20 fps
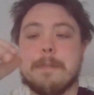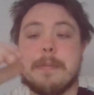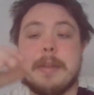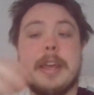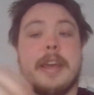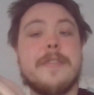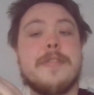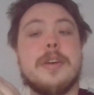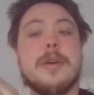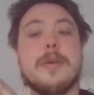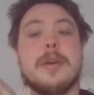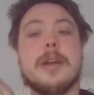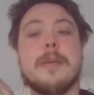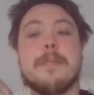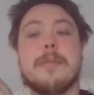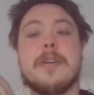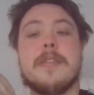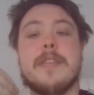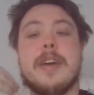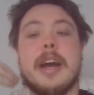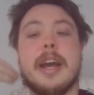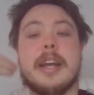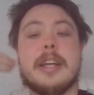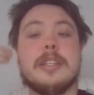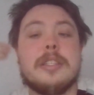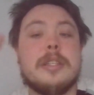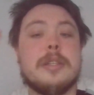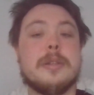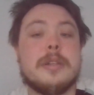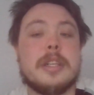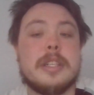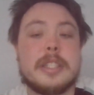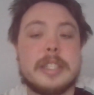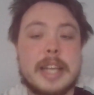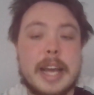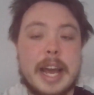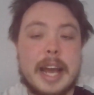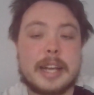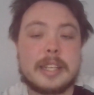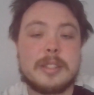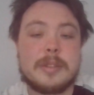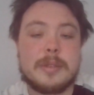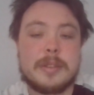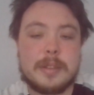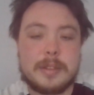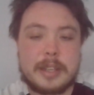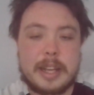if you can provide 2 years tax